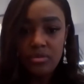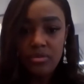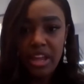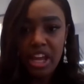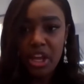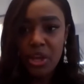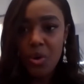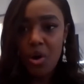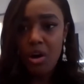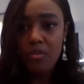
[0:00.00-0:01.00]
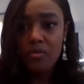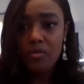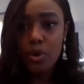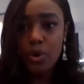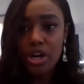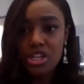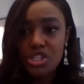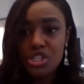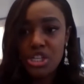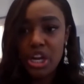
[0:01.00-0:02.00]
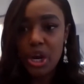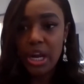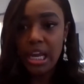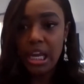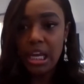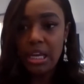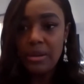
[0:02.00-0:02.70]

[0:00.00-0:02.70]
Thank you all for sharing.